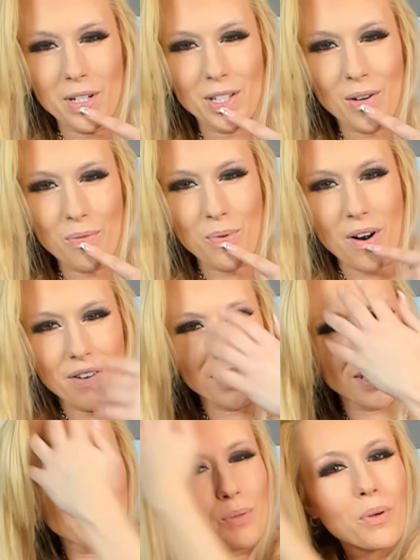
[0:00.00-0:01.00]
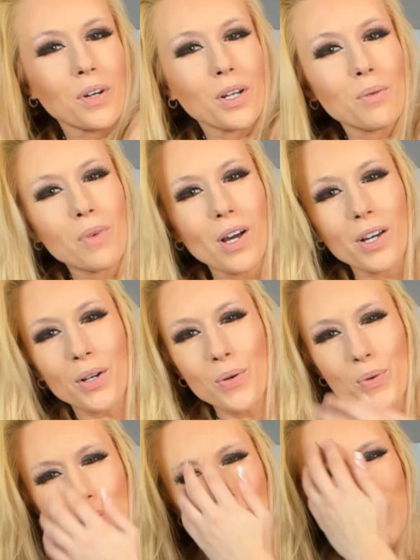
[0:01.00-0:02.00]
myself wearing this one, I'm like,
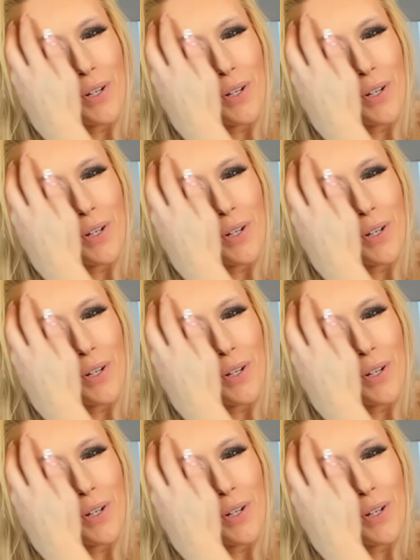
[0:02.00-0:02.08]
oh,